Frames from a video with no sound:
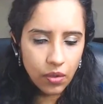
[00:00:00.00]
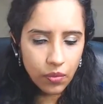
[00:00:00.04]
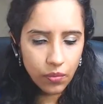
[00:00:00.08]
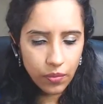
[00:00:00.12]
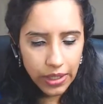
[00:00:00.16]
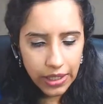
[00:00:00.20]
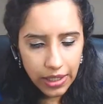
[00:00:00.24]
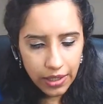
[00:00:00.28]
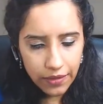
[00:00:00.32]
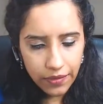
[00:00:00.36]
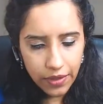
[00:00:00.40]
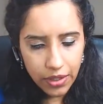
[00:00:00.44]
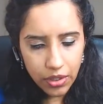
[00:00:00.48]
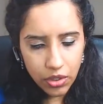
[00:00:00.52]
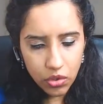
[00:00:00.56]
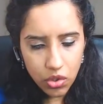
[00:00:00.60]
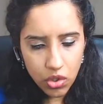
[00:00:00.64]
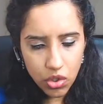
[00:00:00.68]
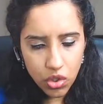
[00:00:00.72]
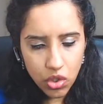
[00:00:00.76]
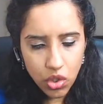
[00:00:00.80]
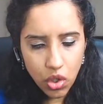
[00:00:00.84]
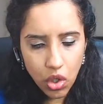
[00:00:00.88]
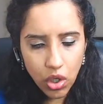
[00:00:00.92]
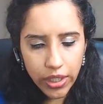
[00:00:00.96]
Whenever you
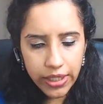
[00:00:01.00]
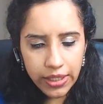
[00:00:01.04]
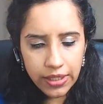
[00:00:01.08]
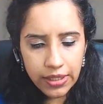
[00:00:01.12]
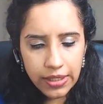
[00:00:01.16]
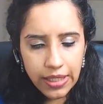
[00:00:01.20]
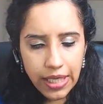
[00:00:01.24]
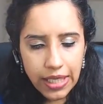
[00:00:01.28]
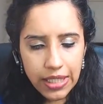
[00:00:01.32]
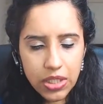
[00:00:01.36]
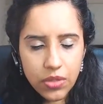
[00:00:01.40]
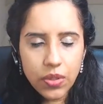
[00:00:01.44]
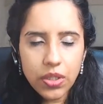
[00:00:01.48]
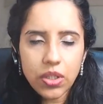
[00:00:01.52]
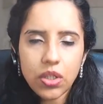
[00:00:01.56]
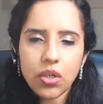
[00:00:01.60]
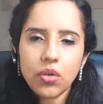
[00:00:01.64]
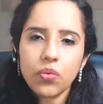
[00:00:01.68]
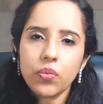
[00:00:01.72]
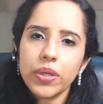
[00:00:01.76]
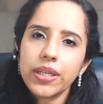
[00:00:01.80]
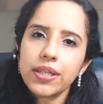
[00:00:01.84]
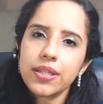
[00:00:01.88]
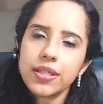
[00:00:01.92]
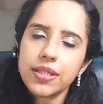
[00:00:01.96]
join, that's when your
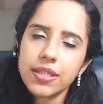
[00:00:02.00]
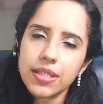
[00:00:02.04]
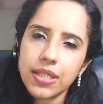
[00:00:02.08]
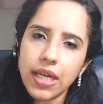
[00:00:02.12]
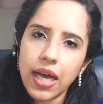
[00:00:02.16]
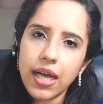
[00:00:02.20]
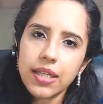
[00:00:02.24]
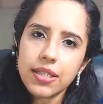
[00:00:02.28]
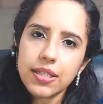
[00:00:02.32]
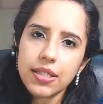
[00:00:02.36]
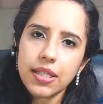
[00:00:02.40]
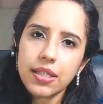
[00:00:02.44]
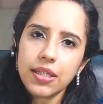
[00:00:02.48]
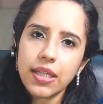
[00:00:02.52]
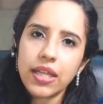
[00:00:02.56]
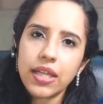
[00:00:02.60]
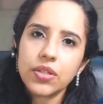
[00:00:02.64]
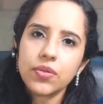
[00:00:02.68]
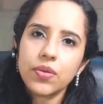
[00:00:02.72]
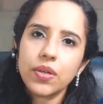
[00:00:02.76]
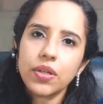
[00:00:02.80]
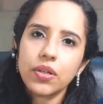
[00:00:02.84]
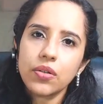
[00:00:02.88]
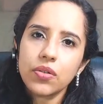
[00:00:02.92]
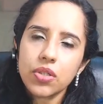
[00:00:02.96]
week starts, and that's
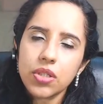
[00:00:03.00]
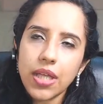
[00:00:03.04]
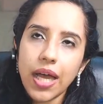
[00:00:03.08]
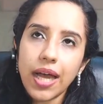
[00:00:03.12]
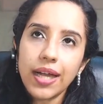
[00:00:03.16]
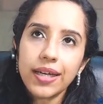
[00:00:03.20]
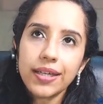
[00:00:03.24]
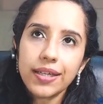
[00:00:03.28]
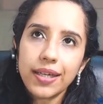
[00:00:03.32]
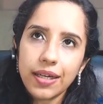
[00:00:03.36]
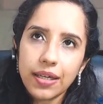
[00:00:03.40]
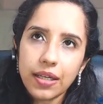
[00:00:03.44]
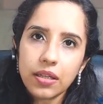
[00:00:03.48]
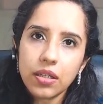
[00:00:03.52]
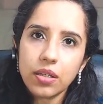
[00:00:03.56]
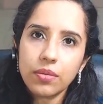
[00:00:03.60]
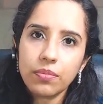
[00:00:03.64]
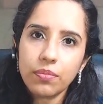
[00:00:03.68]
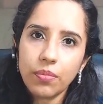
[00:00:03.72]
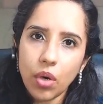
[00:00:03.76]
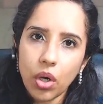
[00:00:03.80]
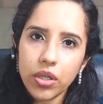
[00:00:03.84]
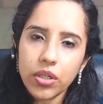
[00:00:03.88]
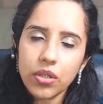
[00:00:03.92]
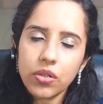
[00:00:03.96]
when you start getting the
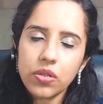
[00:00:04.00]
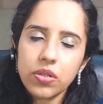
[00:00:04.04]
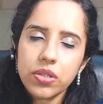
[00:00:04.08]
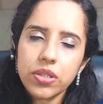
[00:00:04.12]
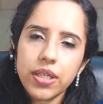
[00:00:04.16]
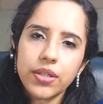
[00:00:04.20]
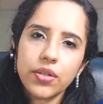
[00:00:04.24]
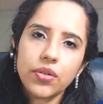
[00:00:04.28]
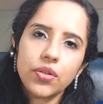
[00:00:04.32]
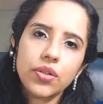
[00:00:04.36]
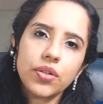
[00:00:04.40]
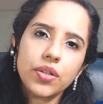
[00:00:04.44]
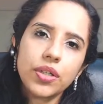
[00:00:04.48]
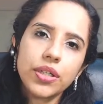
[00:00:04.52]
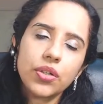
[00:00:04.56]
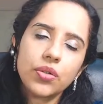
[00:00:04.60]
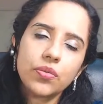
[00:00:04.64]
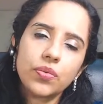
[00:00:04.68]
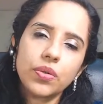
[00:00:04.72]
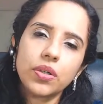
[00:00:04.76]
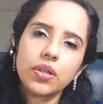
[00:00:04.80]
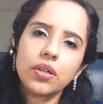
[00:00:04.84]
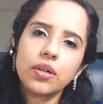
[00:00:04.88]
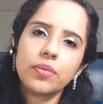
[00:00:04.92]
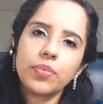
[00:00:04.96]
modules that you need to
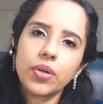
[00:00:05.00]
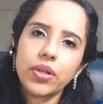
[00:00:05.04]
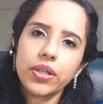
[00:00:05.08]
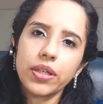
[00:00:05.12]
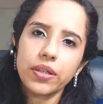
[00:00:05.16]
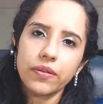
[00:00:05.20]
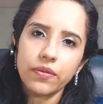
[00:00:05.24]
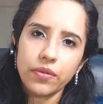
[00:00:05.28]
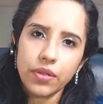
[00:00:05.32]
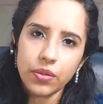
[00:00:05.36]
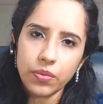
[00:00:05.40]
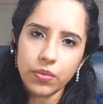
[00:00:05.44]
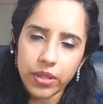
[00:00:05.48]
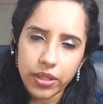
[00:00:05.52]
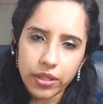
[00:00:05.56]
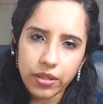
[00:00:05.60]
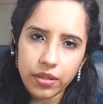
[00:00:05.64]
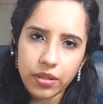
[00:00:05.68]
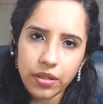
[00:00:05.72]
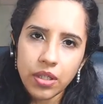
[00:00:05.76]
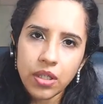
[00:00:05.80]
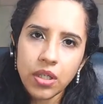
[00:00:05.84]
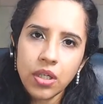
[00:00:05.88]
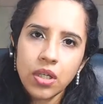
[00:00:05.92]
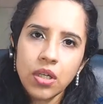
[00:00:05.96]
work upon every week.
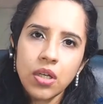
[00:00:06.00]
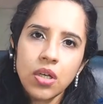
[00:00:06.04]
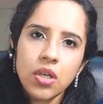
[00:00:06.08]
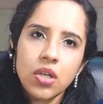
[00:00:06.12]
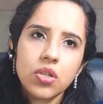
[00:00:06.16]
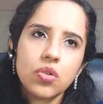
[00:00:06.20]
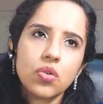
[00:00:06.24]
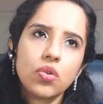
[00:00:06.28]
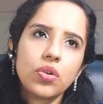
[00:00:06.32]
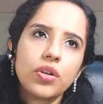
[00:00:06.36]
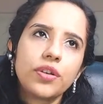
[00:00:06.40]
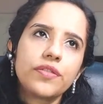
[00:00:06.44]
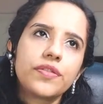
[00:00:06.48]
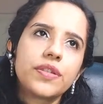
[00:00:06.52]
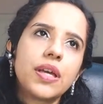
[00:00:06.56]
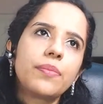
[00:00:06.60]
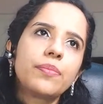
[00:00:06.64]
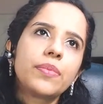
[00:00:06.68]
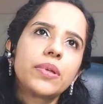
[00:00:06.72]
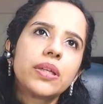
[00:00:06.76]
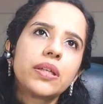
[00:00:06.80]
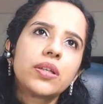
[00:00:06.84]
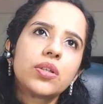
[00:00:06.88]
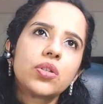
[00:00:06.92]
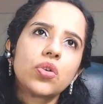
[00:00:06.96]
So if
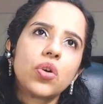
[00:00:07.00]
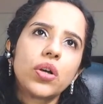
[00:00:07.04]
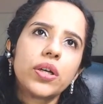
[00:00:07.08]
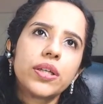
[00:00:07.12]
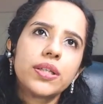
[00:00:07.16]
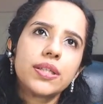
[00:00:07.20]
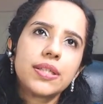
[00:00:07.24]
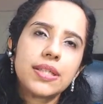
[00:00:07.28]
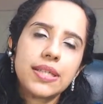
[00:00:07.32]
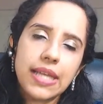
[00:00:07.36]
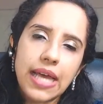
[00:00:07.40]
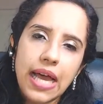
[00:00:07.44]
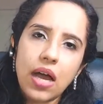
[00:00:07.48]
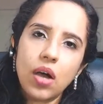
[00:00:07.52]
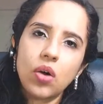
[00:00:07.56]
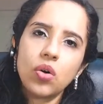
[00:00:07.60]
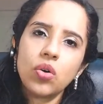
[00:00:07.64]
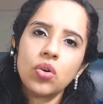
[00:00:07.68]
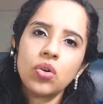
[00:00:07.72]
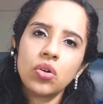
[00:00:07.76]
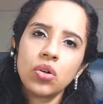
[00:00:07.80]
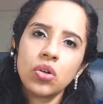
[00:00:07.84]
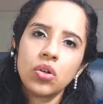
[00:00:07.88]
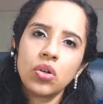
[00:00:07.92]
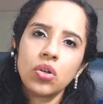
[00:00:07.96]
somebody joins
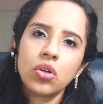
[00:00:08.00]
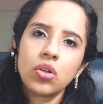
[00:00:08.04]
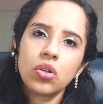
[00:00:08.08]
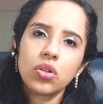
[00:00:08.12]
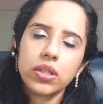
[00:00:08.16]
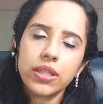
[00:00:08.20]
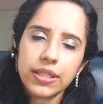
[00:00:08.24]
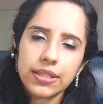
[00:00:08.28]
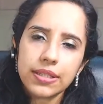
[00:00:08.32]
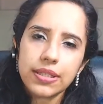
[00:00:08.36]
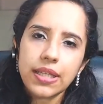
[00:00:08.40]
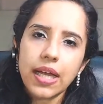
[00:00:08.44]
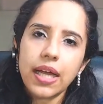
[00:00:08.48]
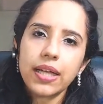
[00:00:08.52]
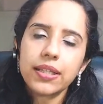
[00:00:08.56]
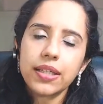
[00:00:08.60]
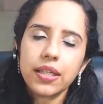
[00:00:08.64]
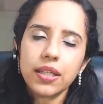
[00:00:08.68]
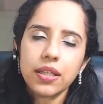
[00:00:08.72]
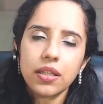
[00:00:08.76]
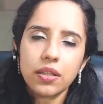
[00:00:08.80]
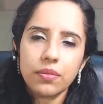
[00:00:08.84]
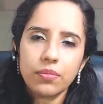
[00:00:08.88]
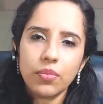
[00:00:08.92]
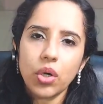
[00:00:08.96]
now, they start
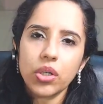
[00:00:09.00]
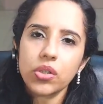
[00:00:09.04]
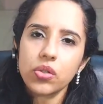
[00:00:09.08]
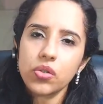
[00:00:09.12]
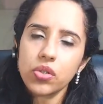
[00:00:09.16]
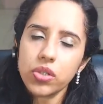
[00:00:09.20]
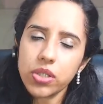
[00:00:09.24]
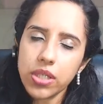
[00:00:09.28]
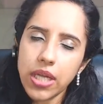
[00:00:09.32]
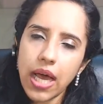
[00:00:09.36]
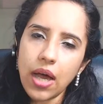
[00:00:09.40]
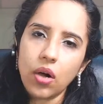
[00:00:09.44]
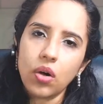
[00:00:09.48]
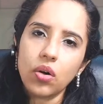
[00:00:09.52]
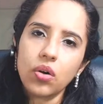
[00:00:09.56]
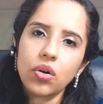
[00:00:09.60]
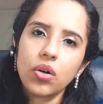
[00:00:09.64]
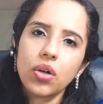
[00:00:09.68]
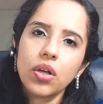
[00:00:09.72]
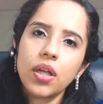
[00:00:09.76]
getting the modules now.